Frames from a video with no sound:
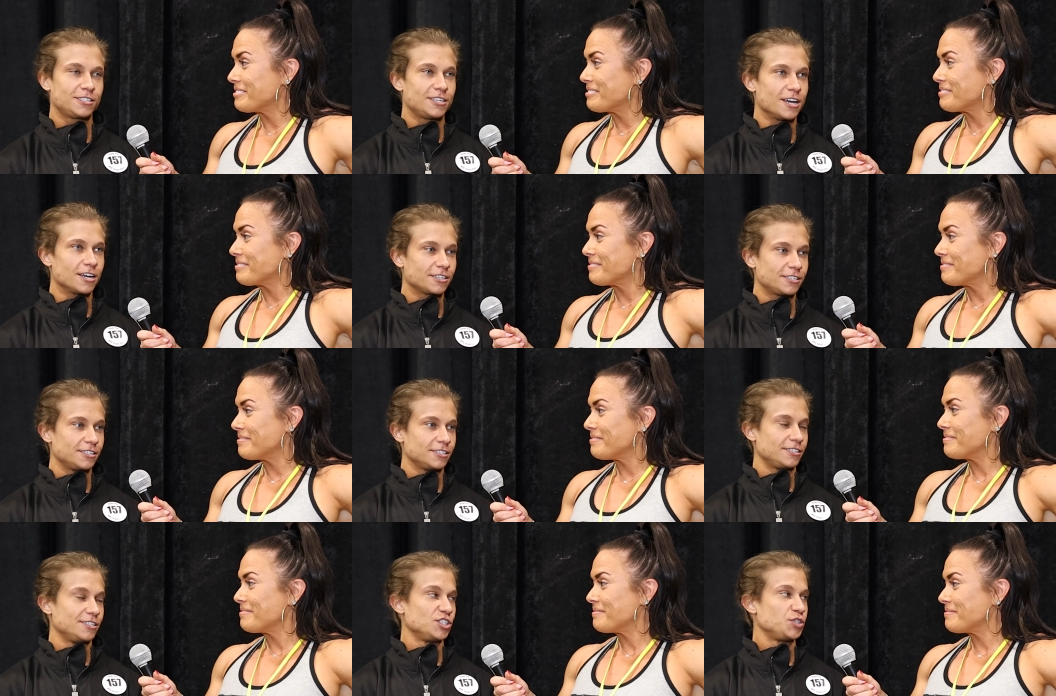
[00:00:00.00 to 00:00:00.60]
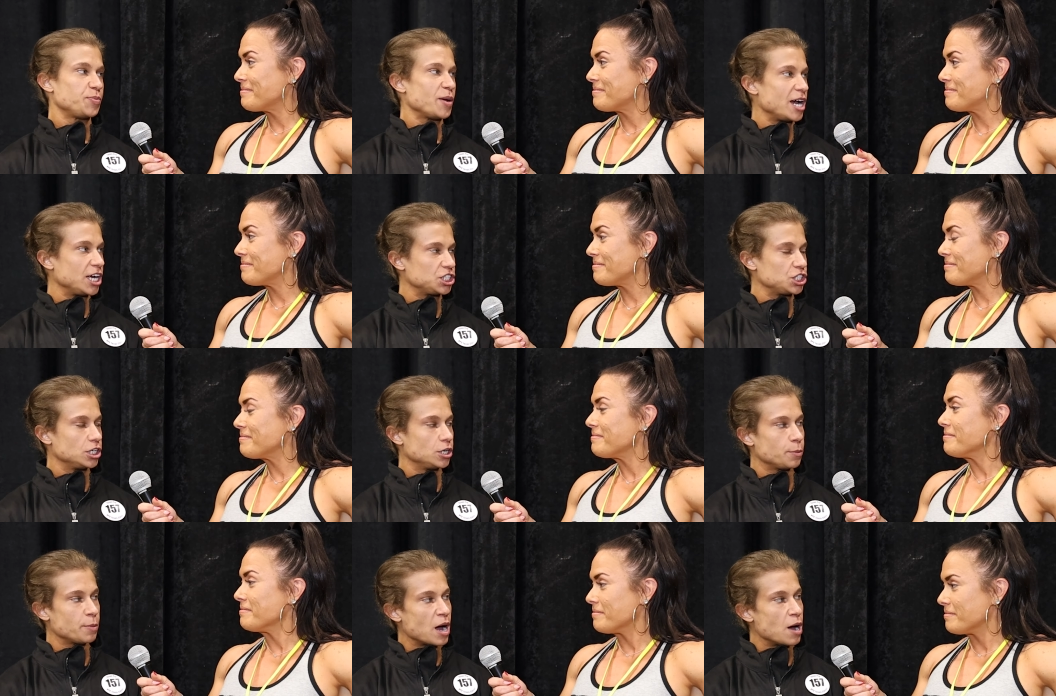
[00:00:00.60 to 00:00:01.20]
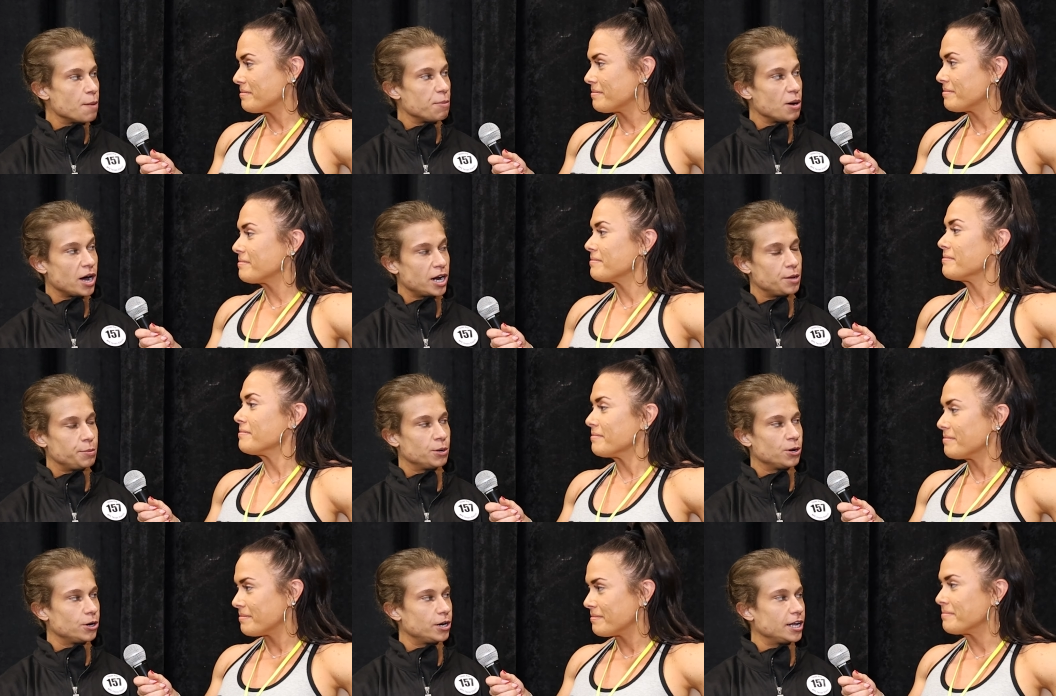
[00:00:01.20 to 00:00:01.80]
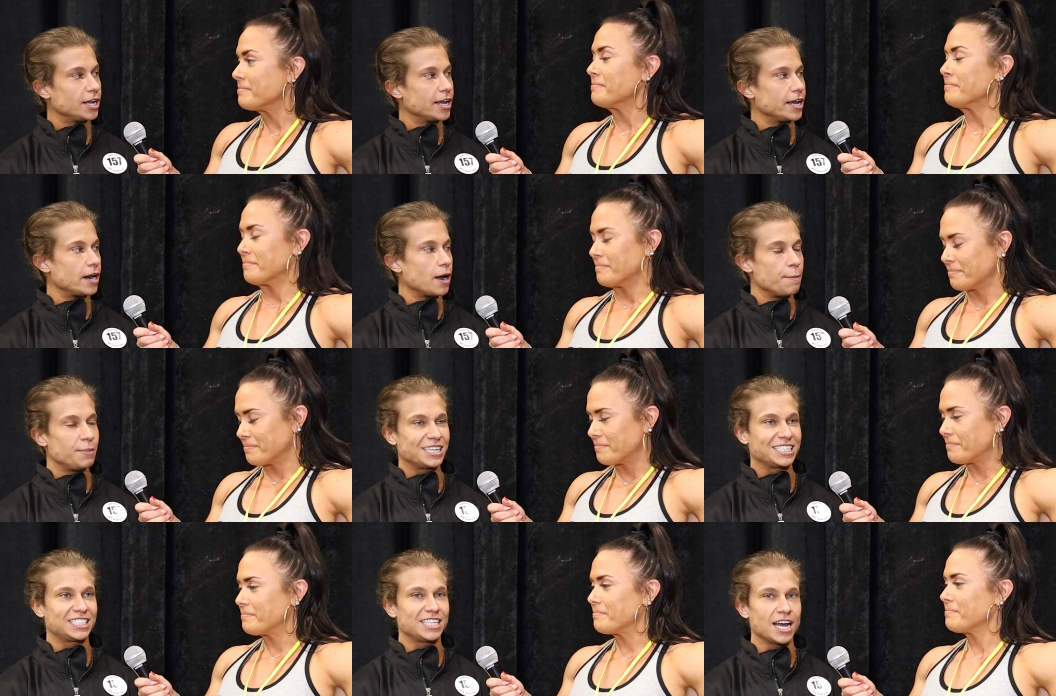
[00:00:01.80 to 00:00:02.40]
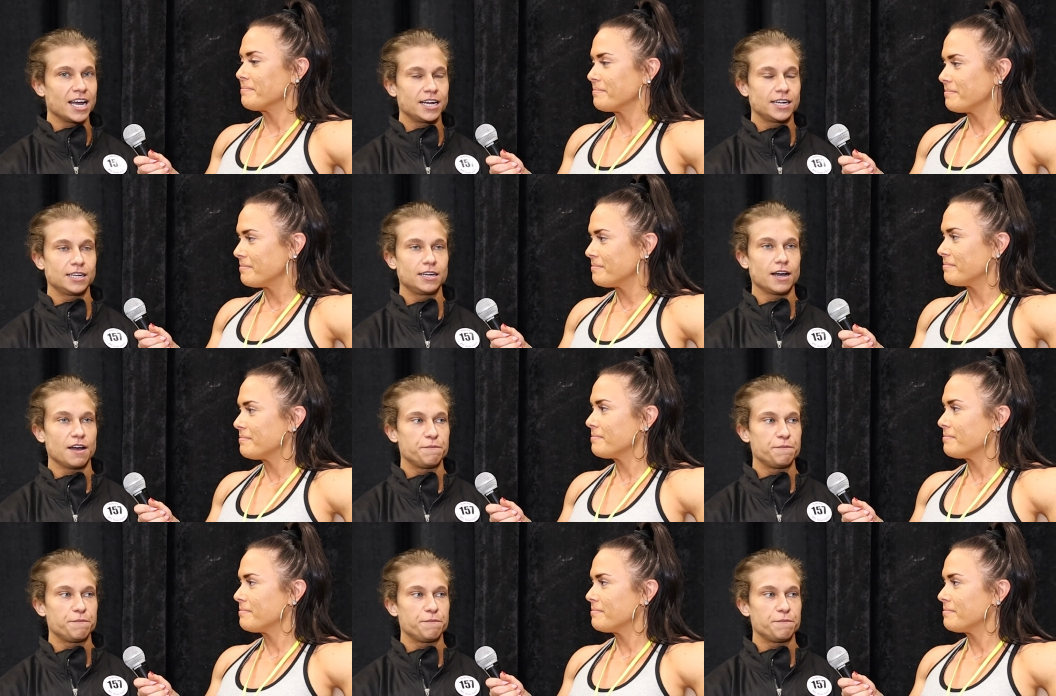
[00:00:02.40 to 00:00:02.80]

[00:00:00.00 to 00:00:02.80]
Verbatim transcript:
Speaker 1: Texas is passionate about bodybuilding, and I'm excited.